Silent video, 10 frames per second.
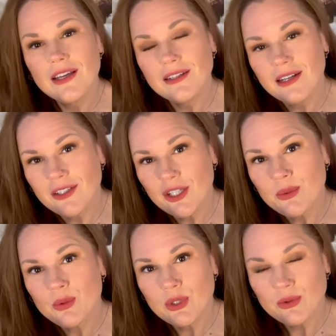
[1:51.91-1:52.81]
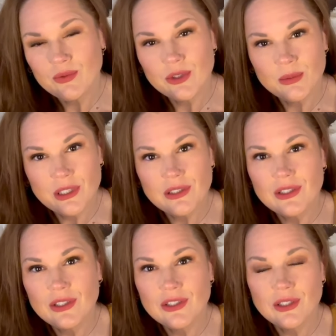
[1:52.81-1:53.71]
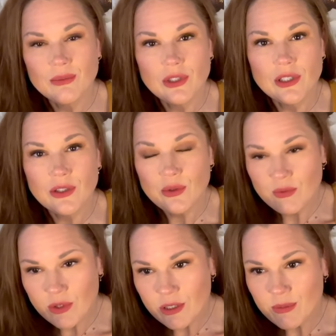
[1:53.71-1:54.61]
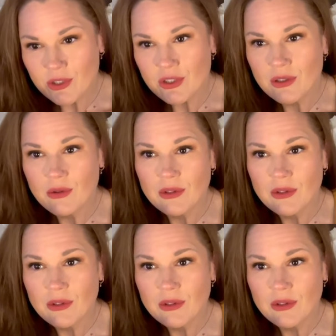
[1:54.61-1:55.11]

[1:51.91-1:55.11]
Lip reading: Nine of Cups, wish fulfillments. This is something that you very much